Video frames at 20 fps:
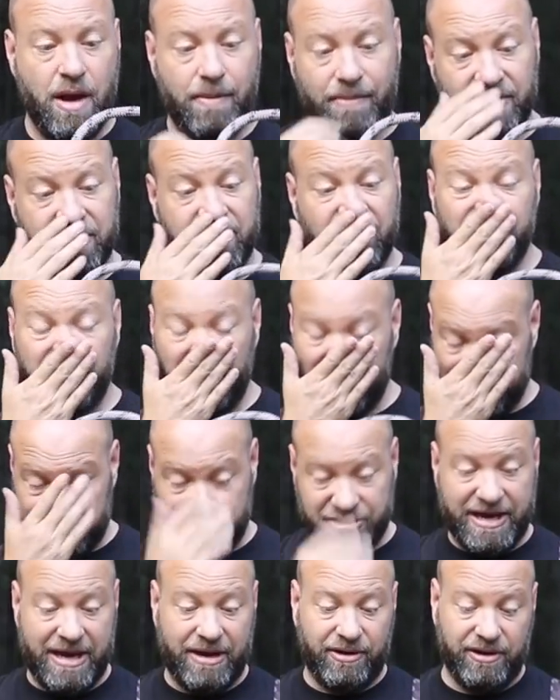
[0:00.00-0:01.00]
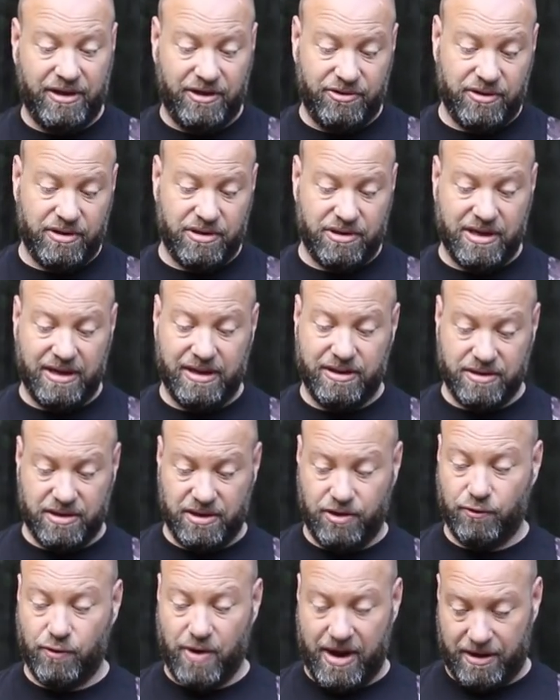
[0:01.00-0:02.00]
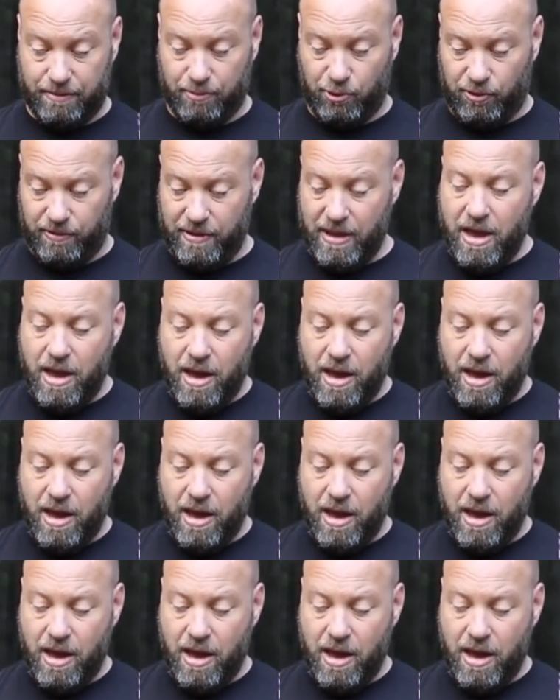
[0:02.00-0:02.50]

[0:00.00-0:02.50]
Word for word: But the functionality of this thing is incredible.